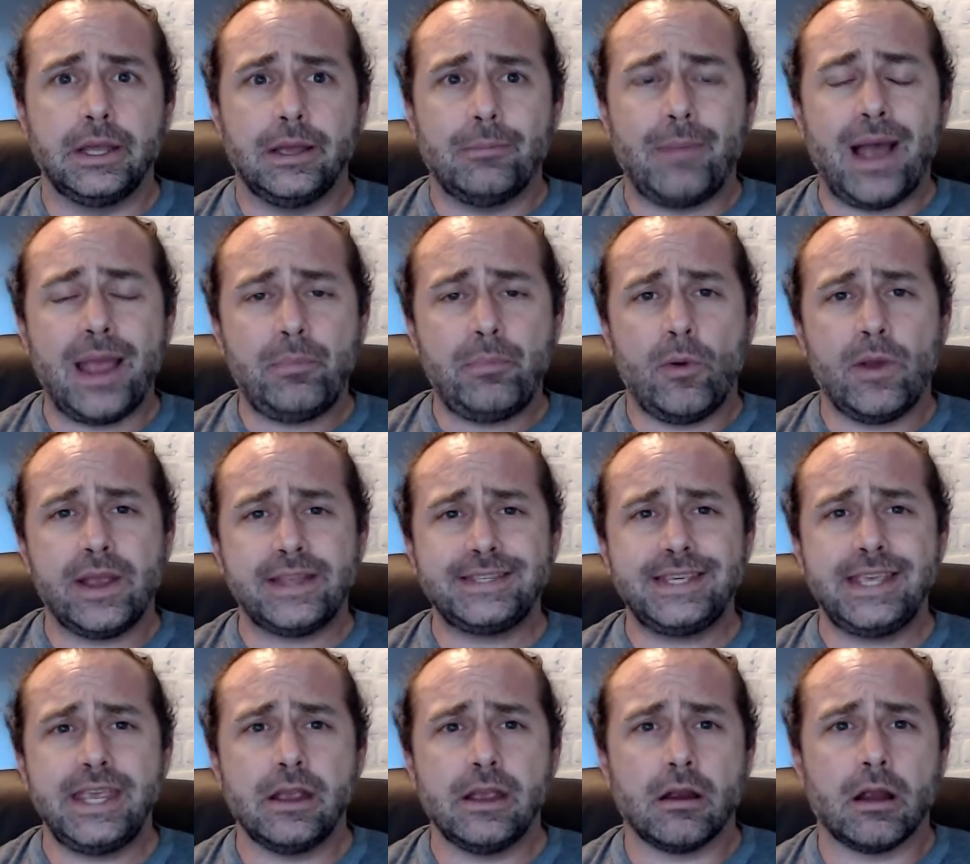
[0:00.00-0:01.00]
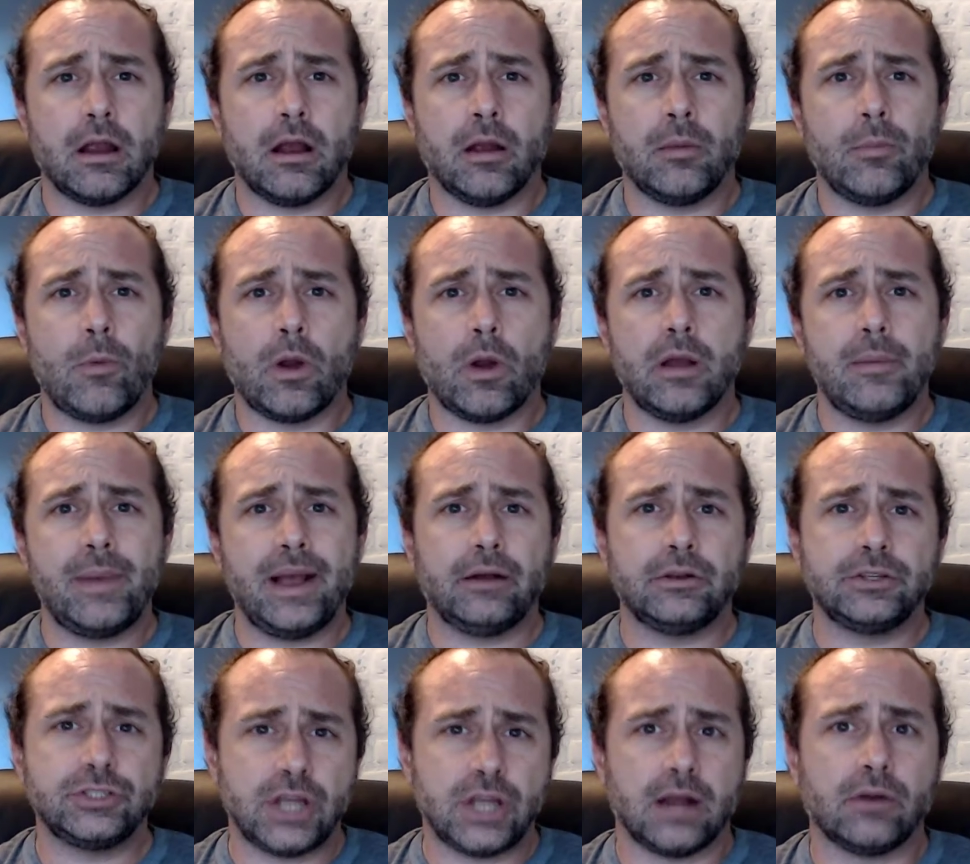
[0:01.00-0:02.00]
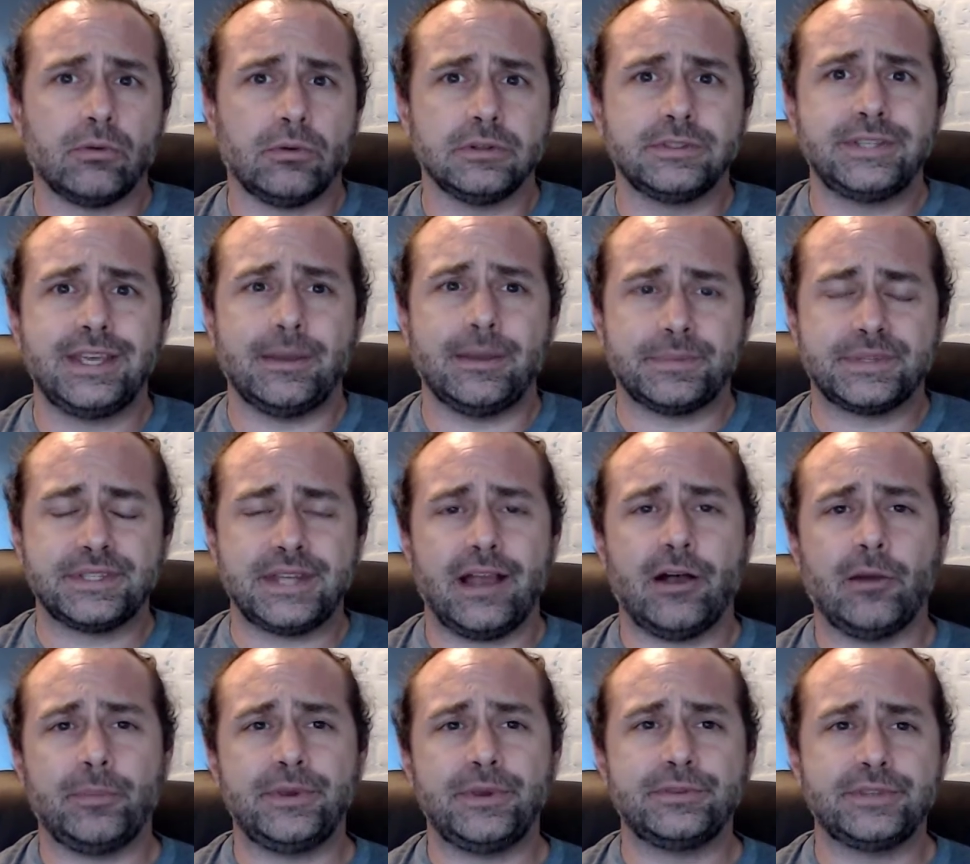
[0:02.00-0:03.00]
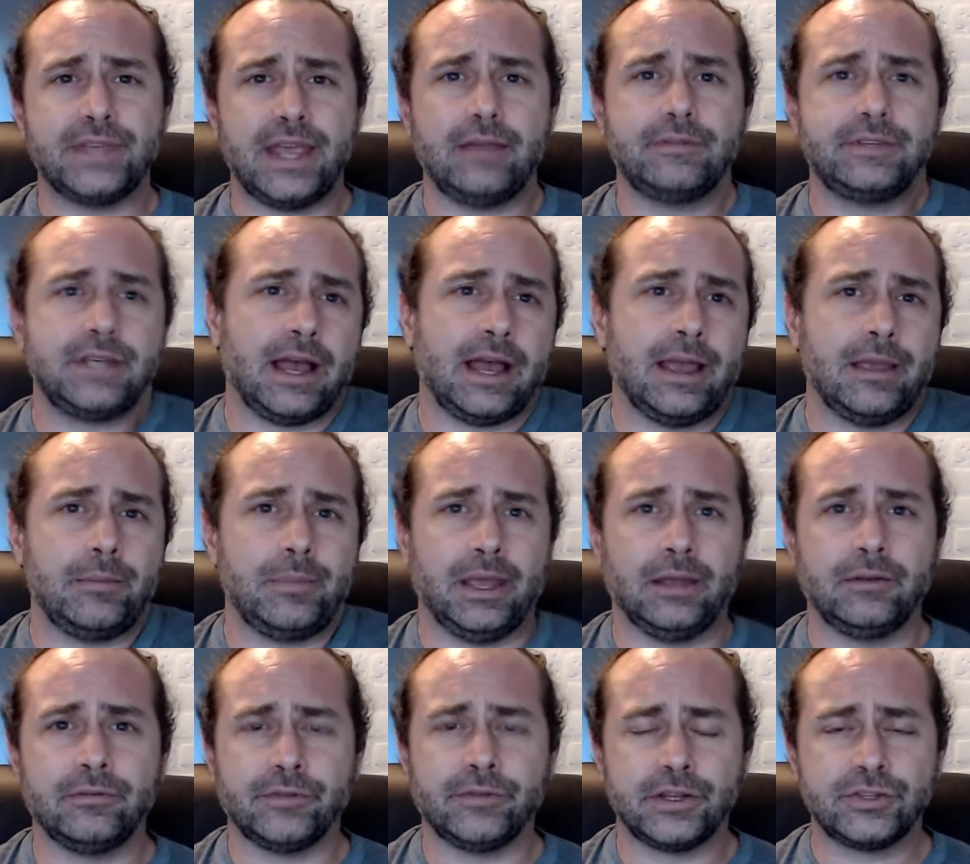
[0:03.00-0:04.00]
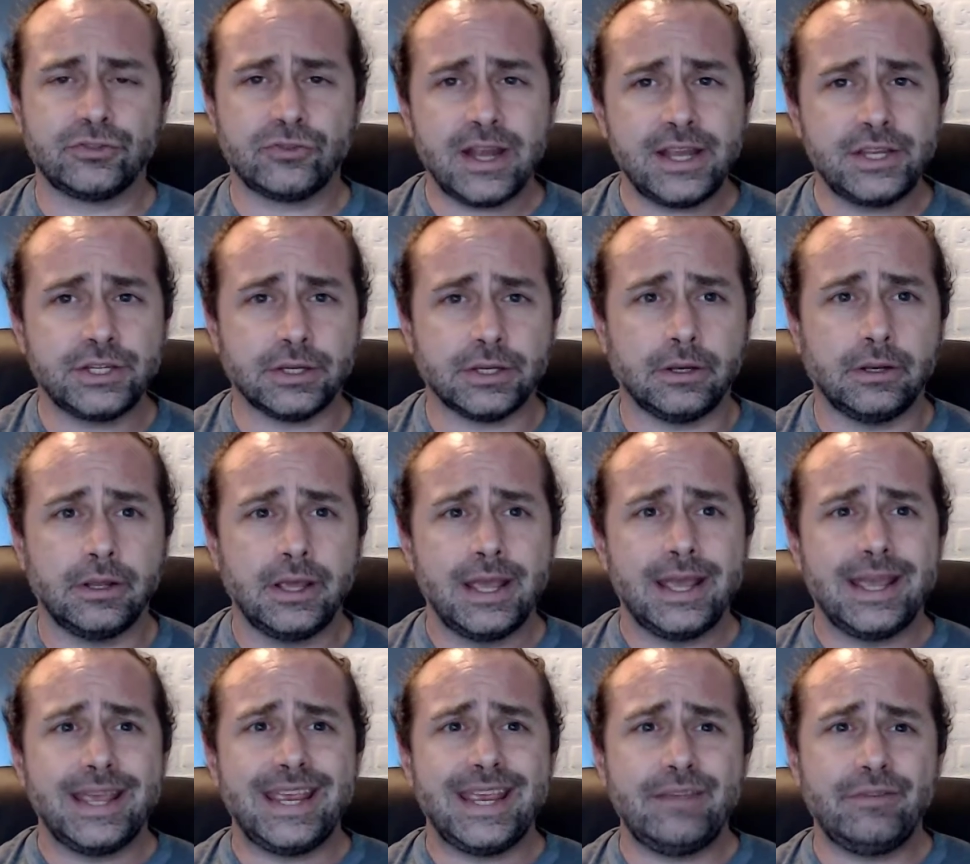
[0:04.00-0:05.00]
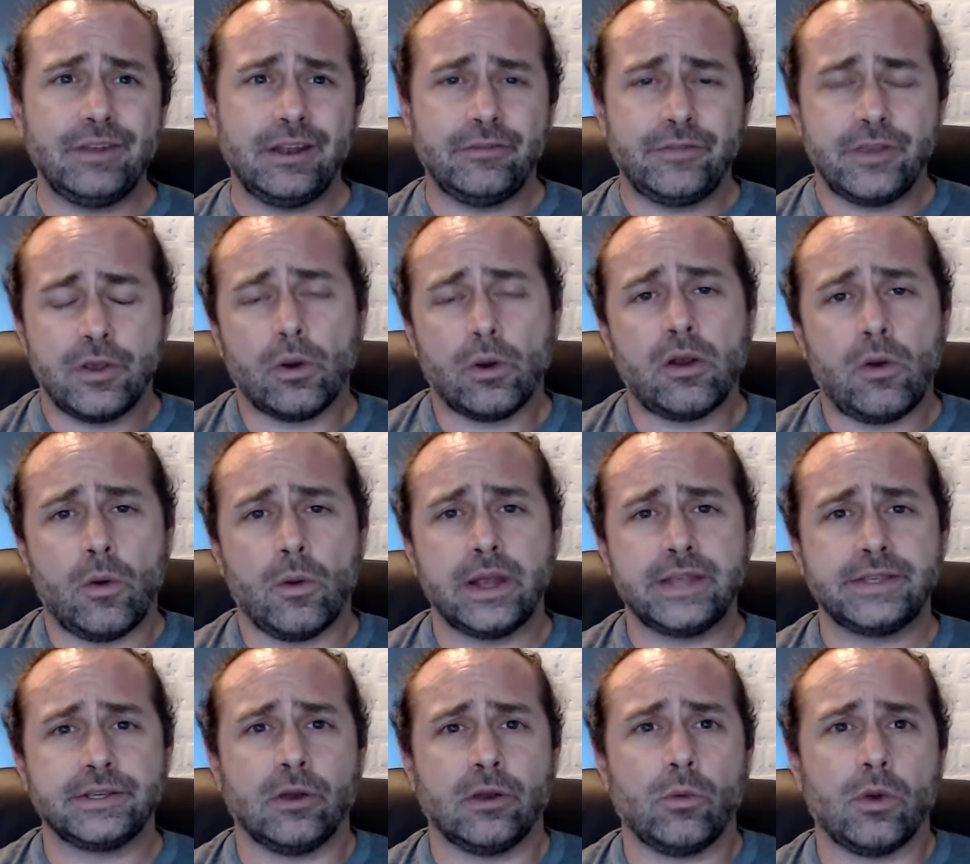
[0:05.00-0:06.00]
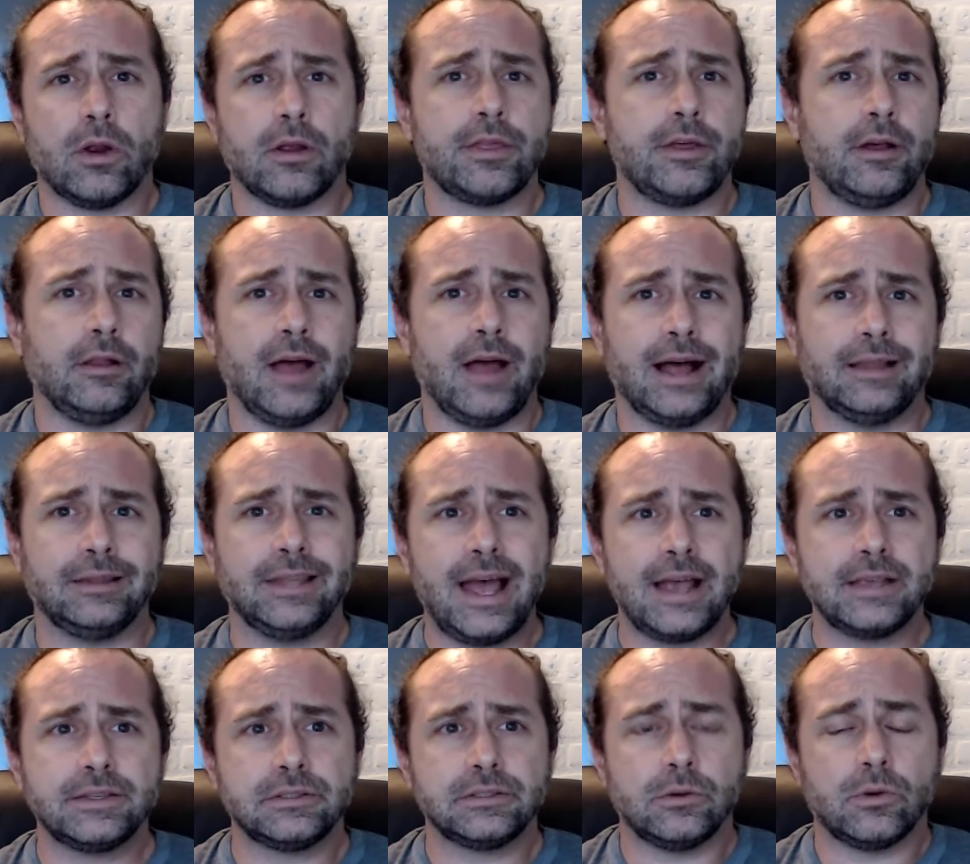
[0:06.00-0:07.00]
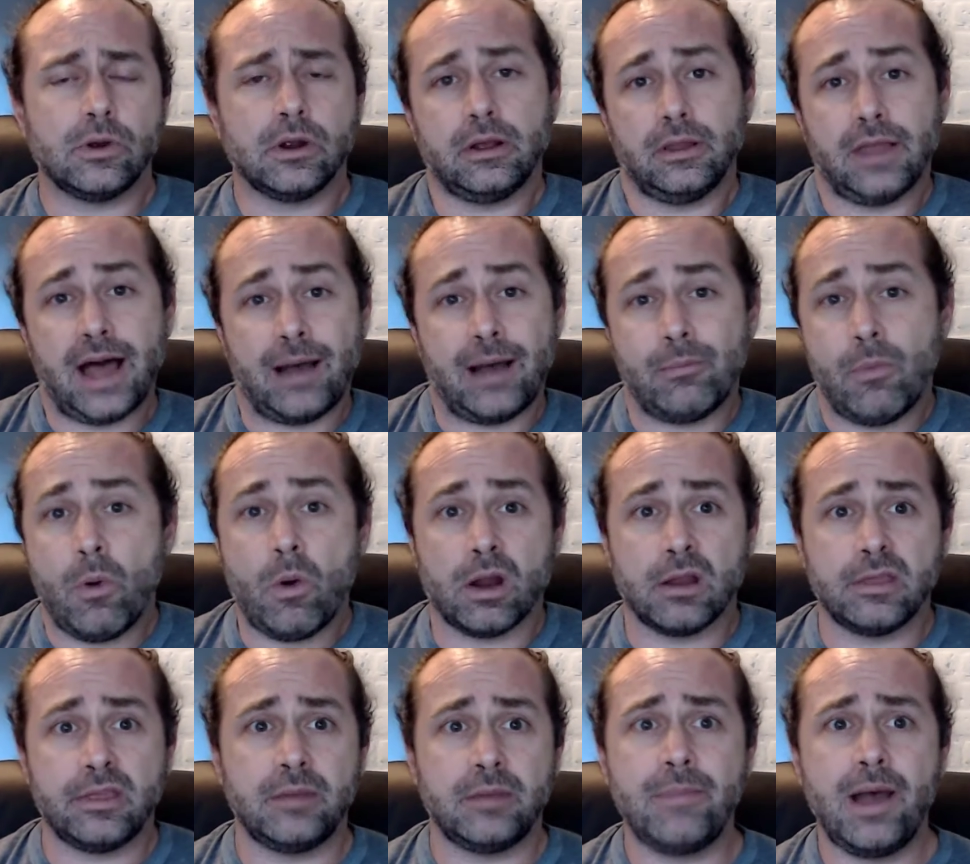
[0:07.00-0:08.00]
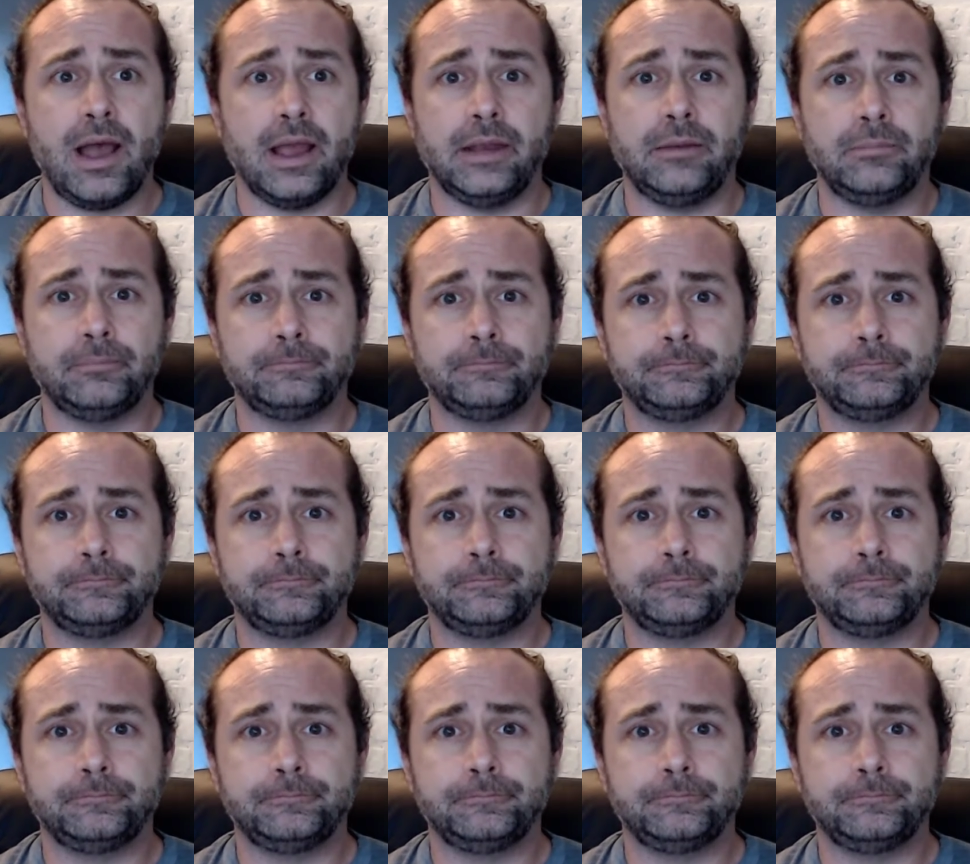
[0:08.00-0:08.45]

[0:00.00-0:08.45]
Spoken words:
My points here are more about general tips to help you save time and frustration, even if your coins are worth a lot less or a lot more than mine.